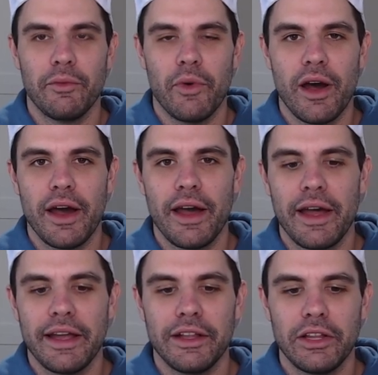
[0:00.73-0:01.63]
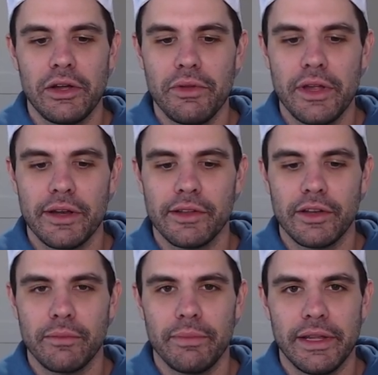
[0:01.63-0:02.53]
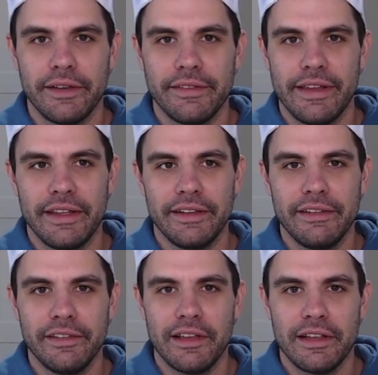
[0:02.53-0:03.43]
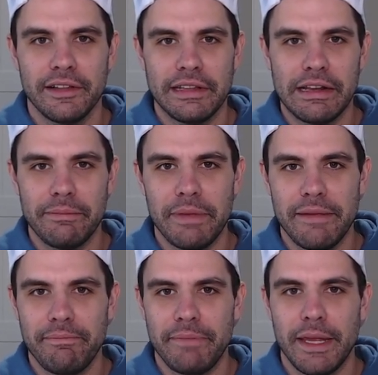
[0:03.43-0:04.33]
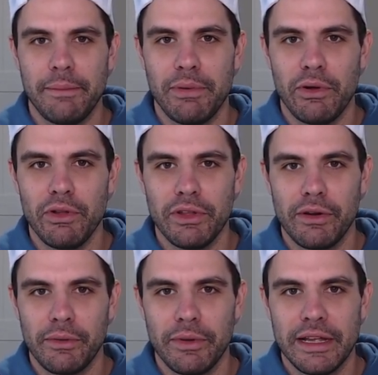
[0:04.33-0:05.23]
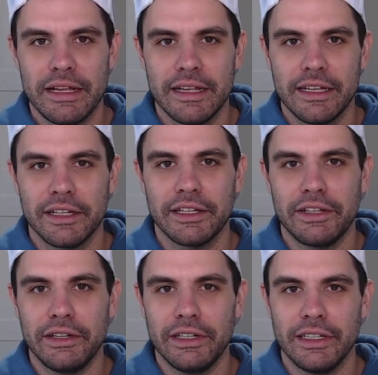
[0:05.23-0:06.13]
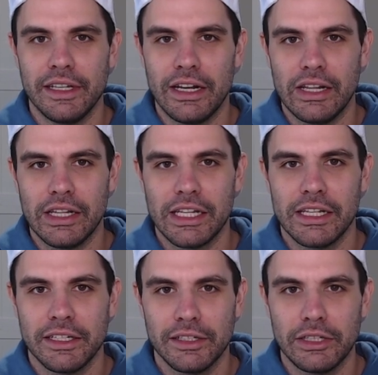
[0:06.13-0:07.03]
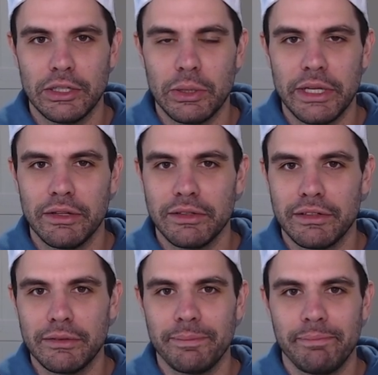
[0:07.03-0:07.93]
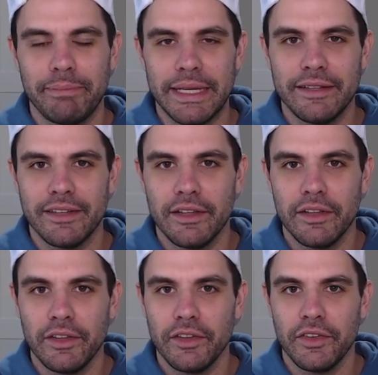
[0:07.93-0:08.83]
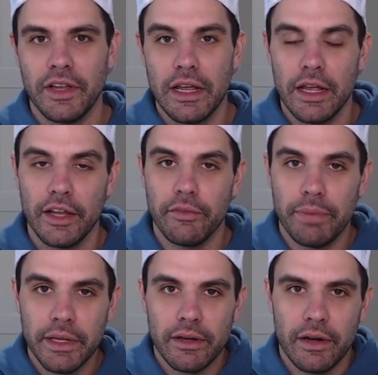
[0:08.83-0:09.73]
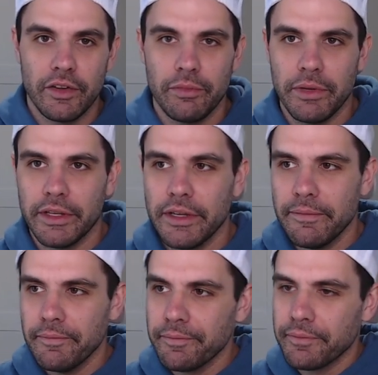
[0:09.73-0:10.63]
Why, hello there, little Bitizens, little bit people, little good little loyal little citizens. It's Bit God speaking,